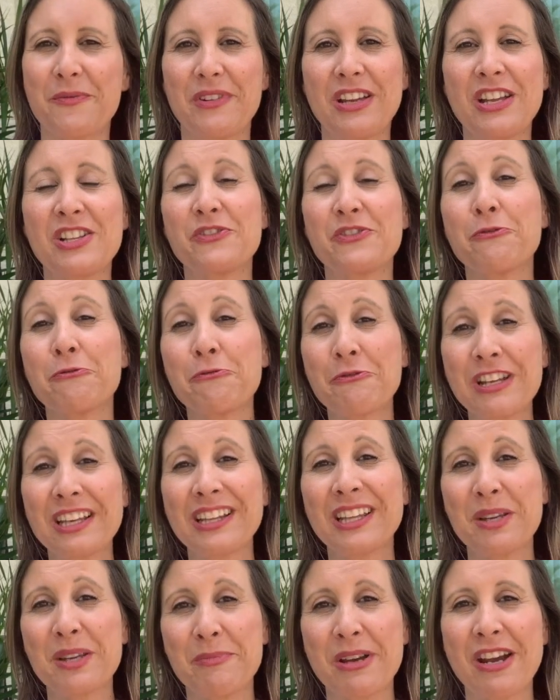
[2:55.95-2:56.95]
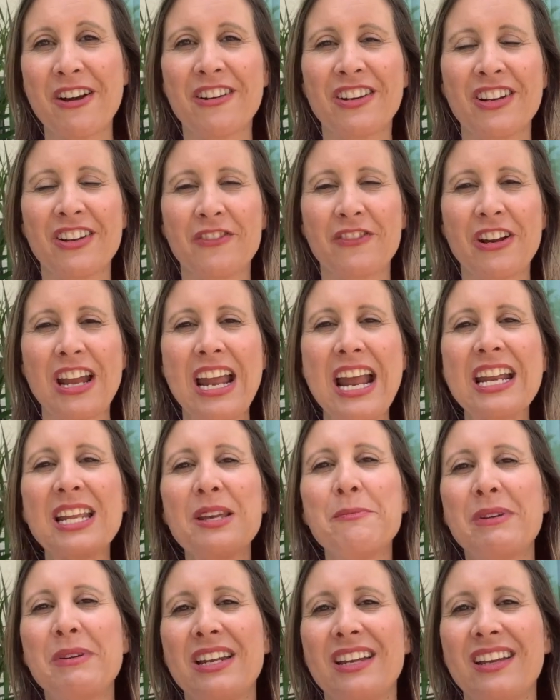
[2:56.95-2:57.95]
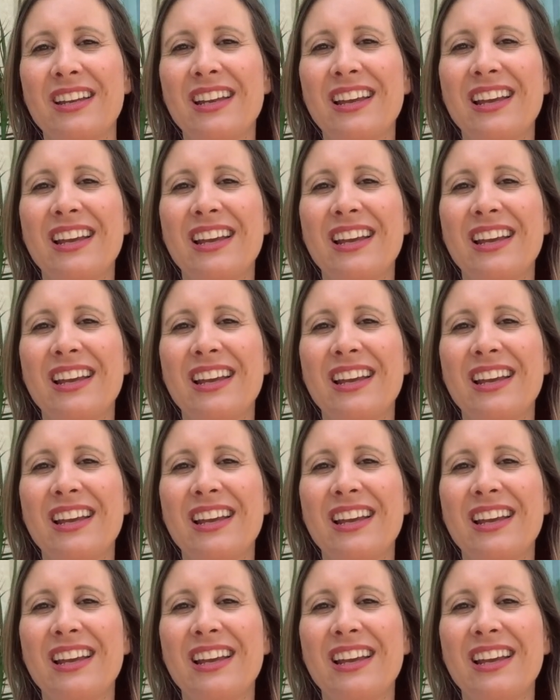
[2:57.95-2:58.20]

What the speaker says: it's really imperative, or any minute,